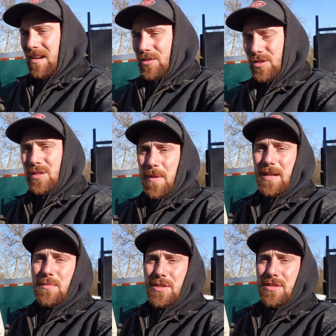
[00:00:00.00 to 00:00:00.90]
just about
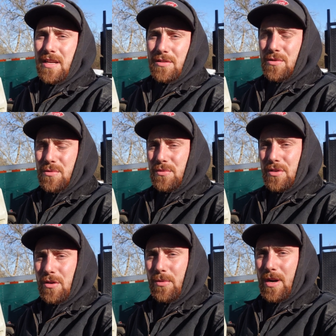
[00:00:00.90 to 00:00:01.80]
as much as it gets used.
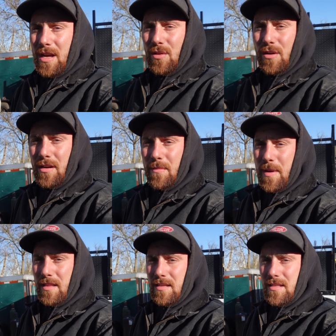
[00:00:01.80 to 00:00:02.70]
So we're not looking to
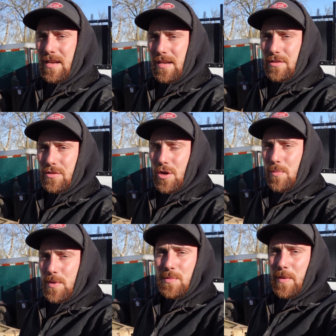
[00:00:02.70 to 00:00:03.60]
make this thing a
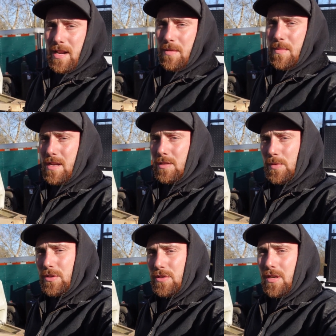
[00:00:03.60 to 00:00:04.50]
showpiece by any means,
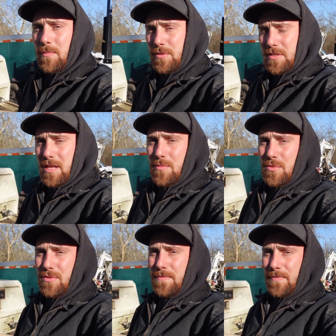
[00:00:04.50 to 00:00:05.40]
but just something
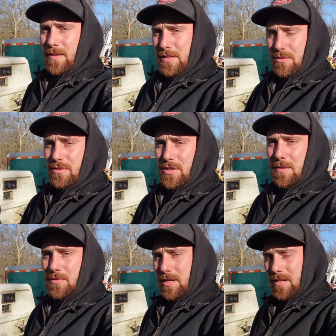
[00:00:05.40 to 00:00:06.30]
presentable, nice on a
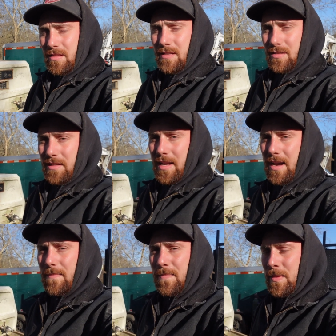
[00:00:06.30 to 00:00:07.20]
job site, things like that.